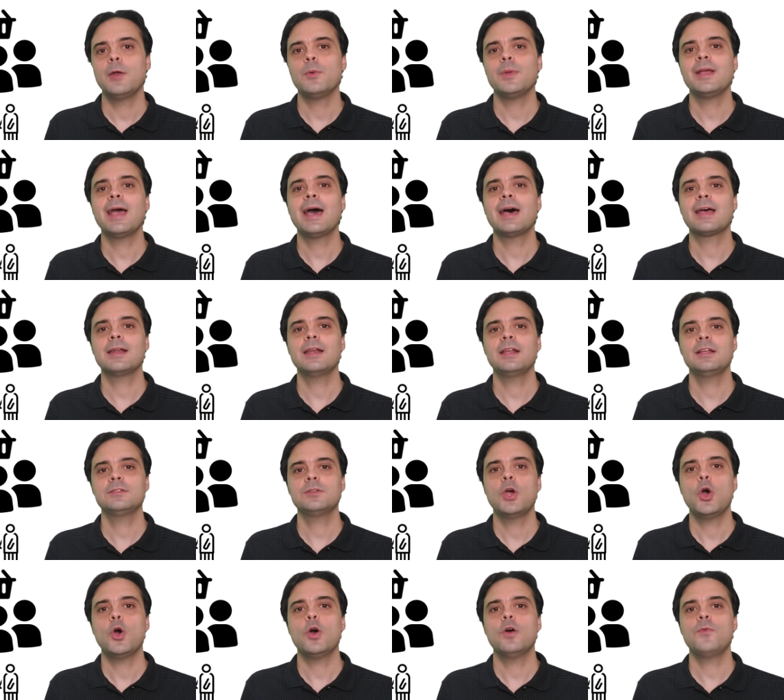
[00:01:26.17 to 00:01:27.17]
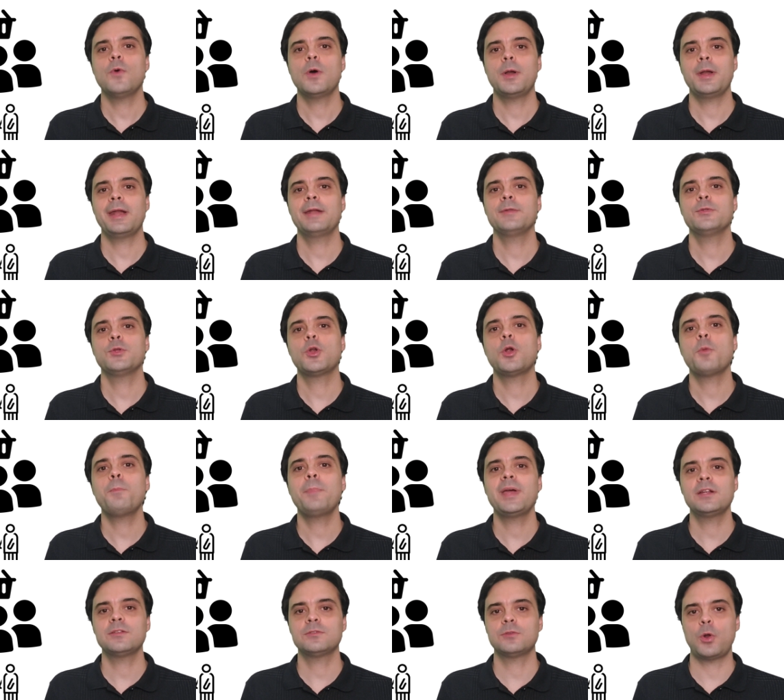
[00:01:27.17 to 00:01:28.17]
regardless of where another
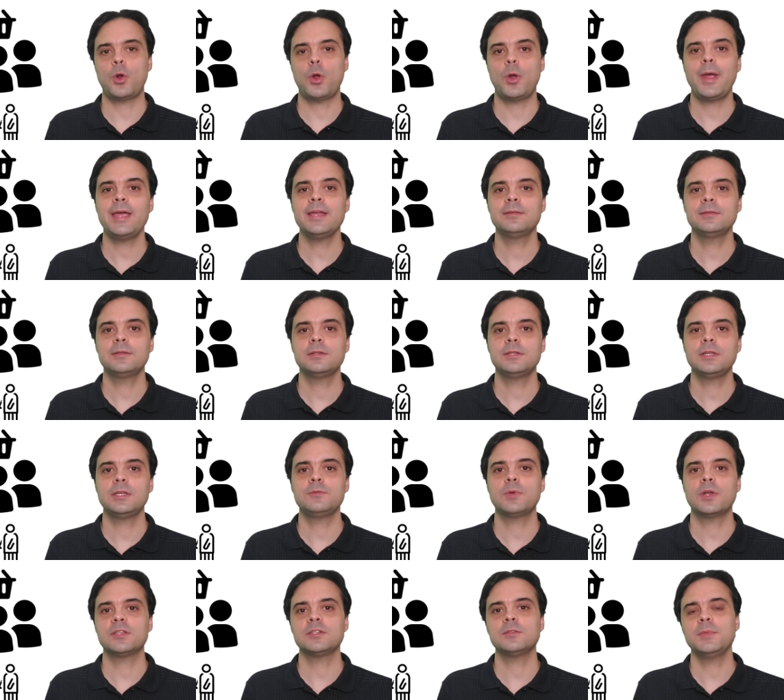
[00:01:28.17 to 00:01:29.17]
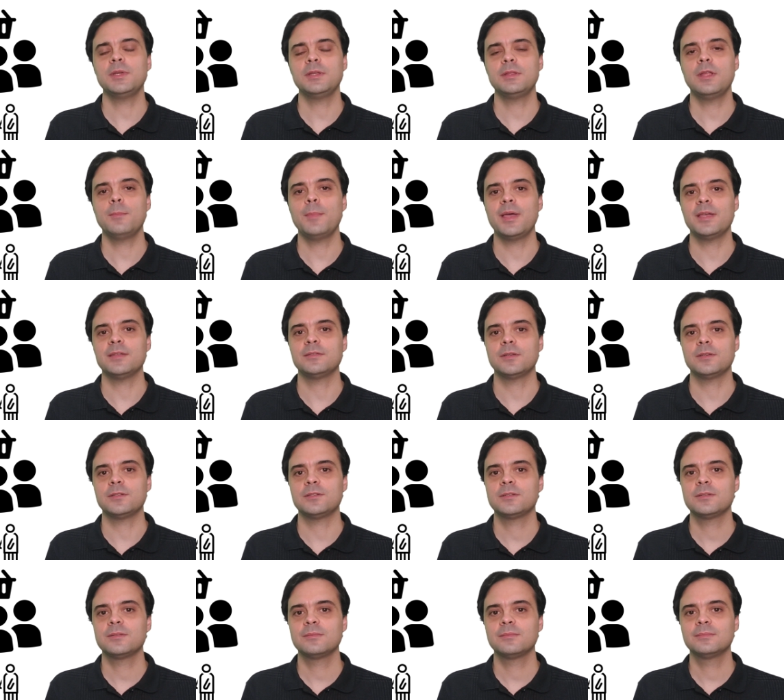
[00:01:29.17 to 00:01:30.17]
person or entity transmit the
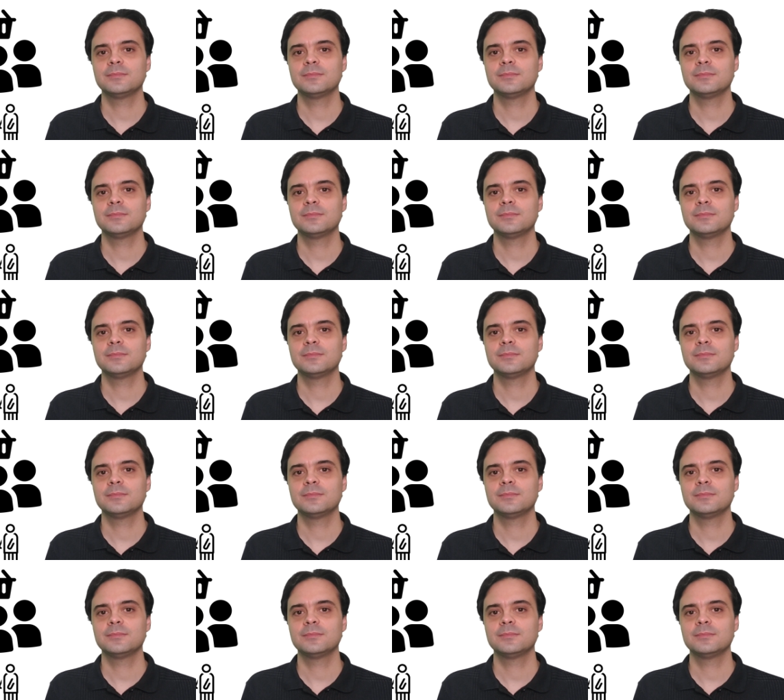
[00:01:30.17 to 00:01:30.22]
message.